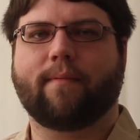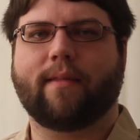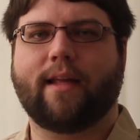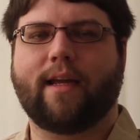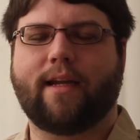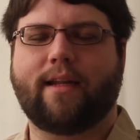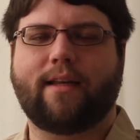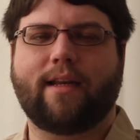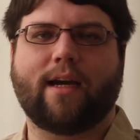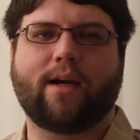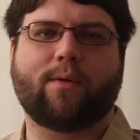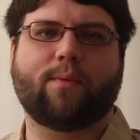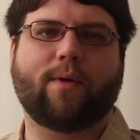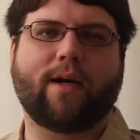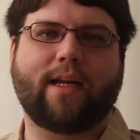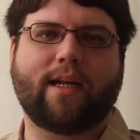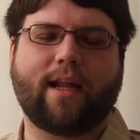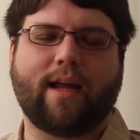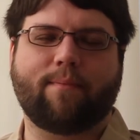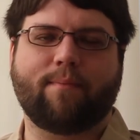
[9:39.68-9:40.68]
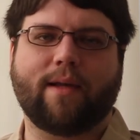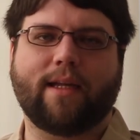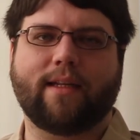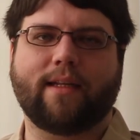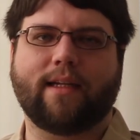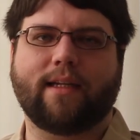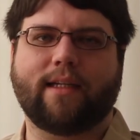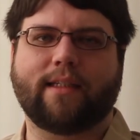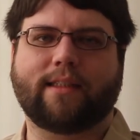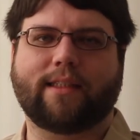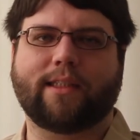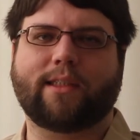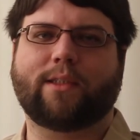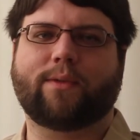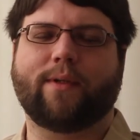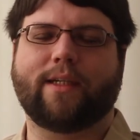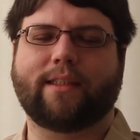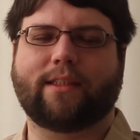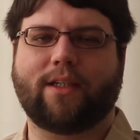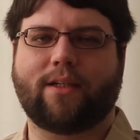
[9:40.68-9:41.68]
And now, when I'm in a
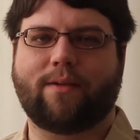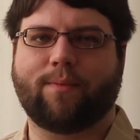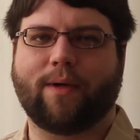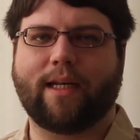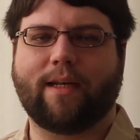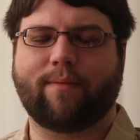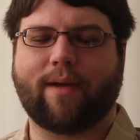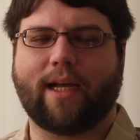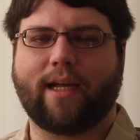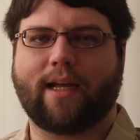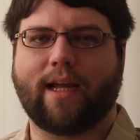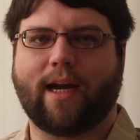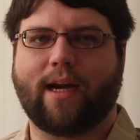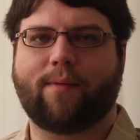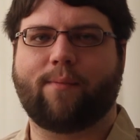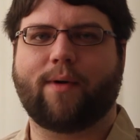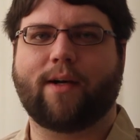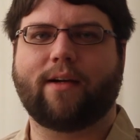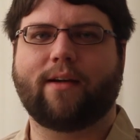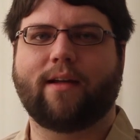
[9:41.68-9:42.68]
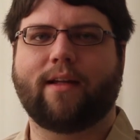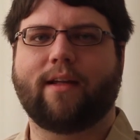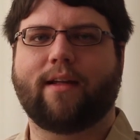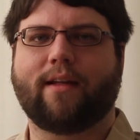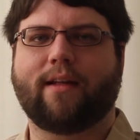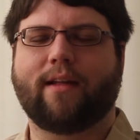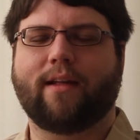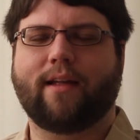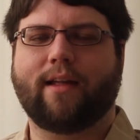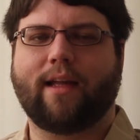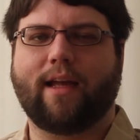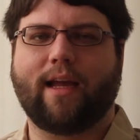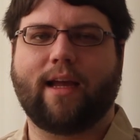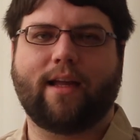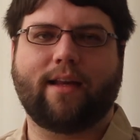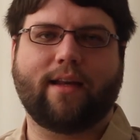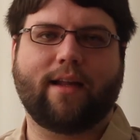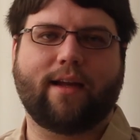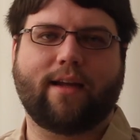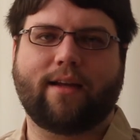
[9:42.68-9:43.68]
situation with my camera
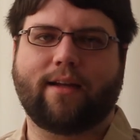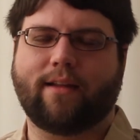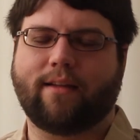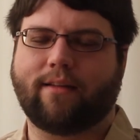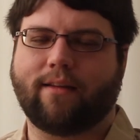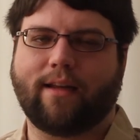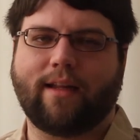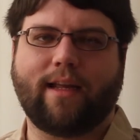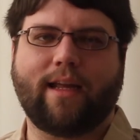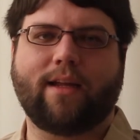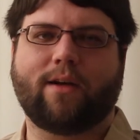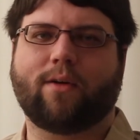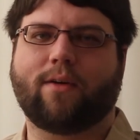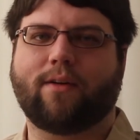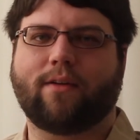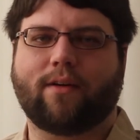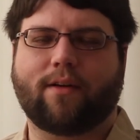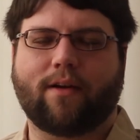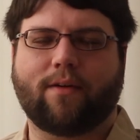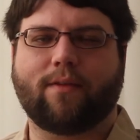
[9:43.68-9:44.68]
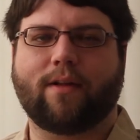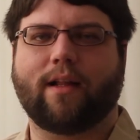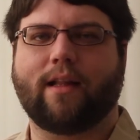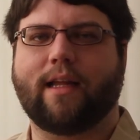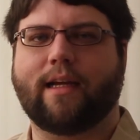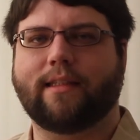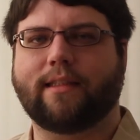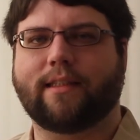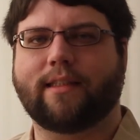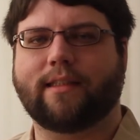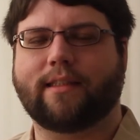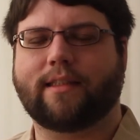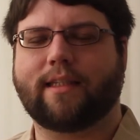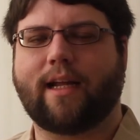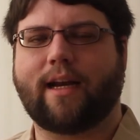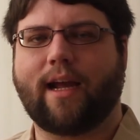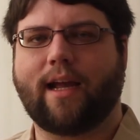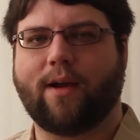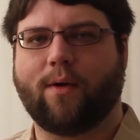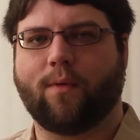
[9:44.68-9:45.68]
and either of the lenses
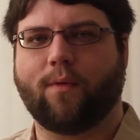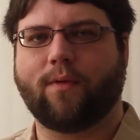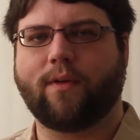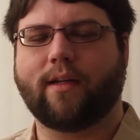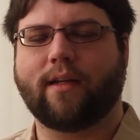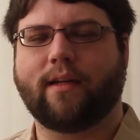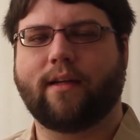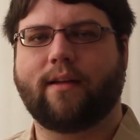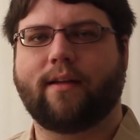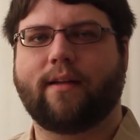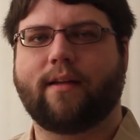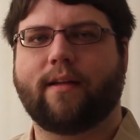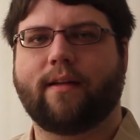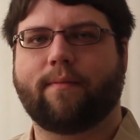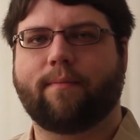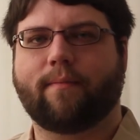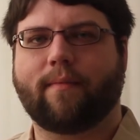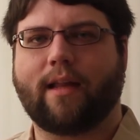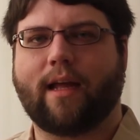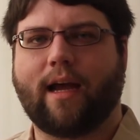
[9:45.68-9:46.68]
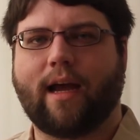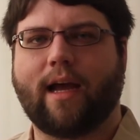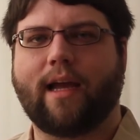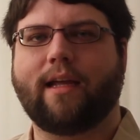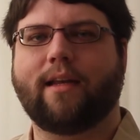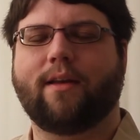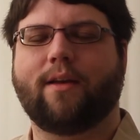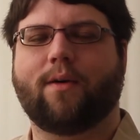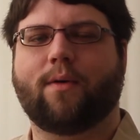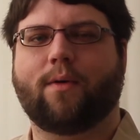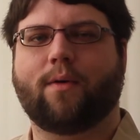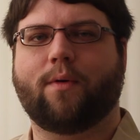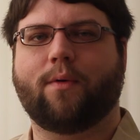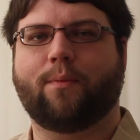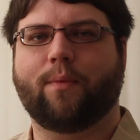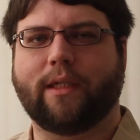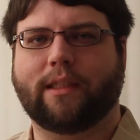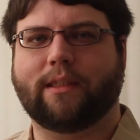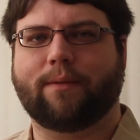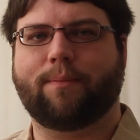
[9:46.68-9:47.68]
that I own, I know
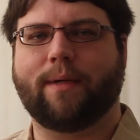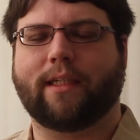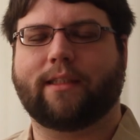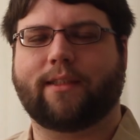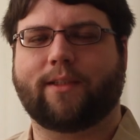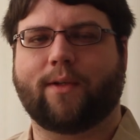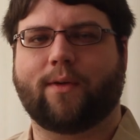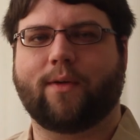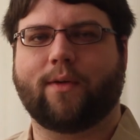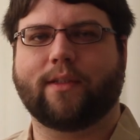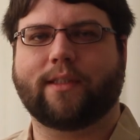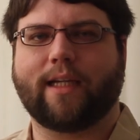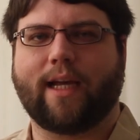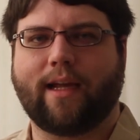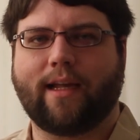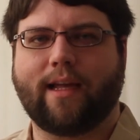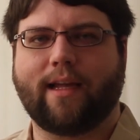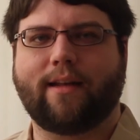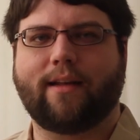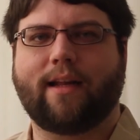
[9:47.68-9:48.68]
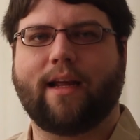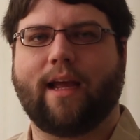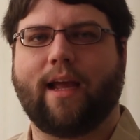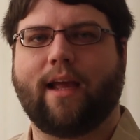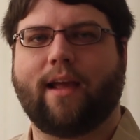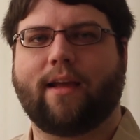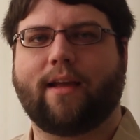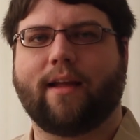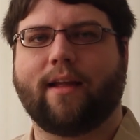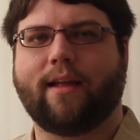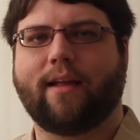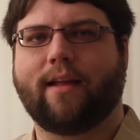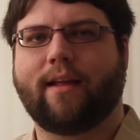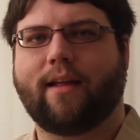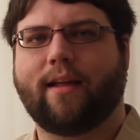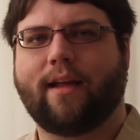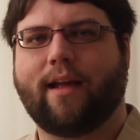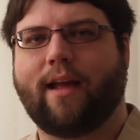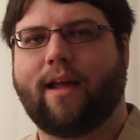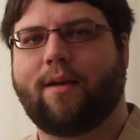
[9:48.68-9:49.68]
which pictures I can take
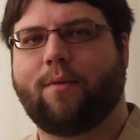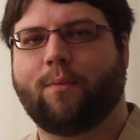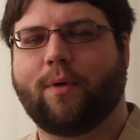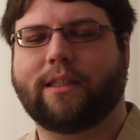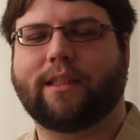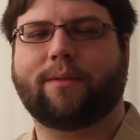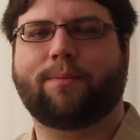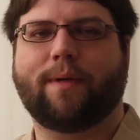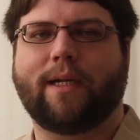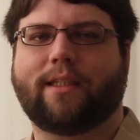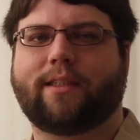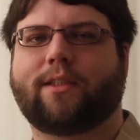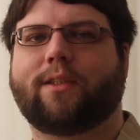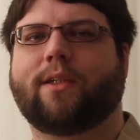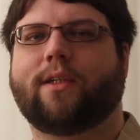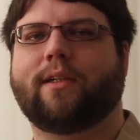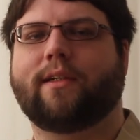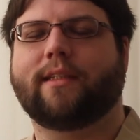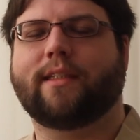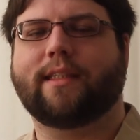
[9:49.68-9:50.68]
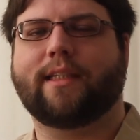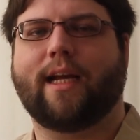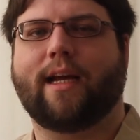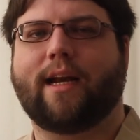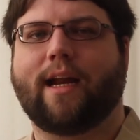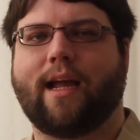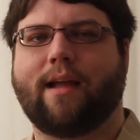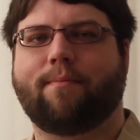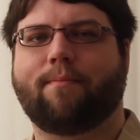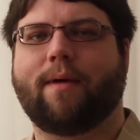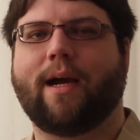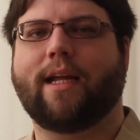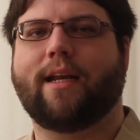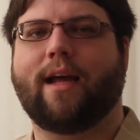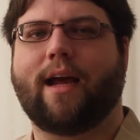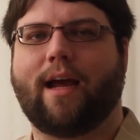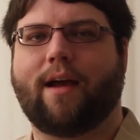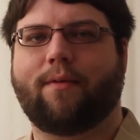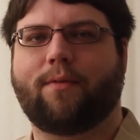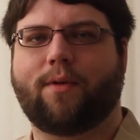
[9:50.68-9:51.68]
and which pictures that I might
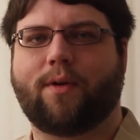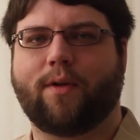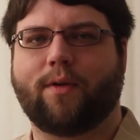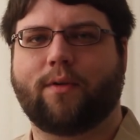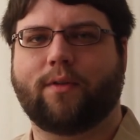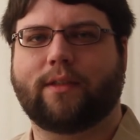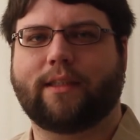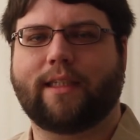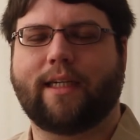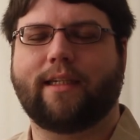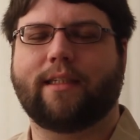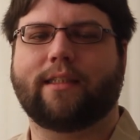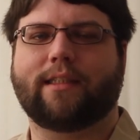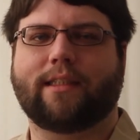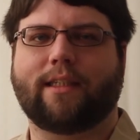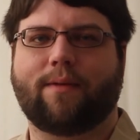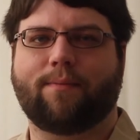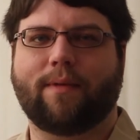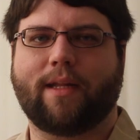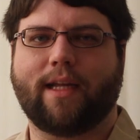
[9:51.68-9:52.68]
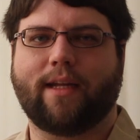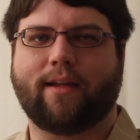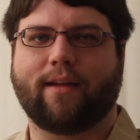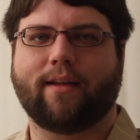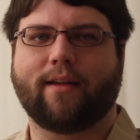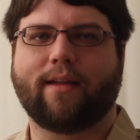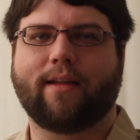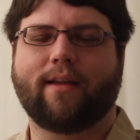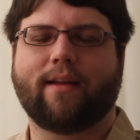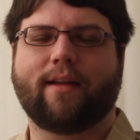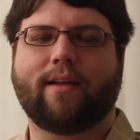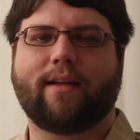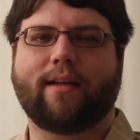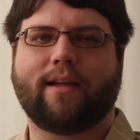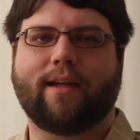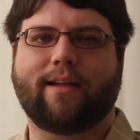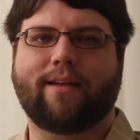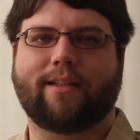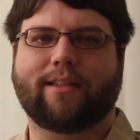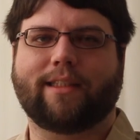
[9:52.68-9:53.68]
have to change something
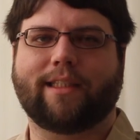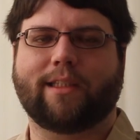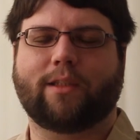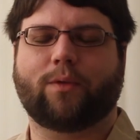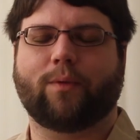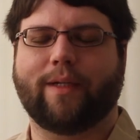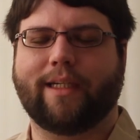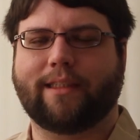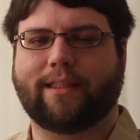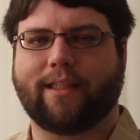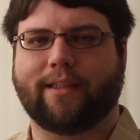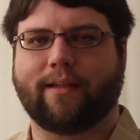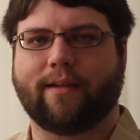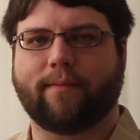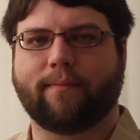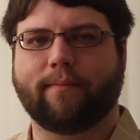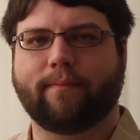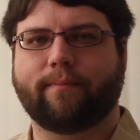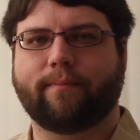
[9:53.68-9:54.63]
in the situation.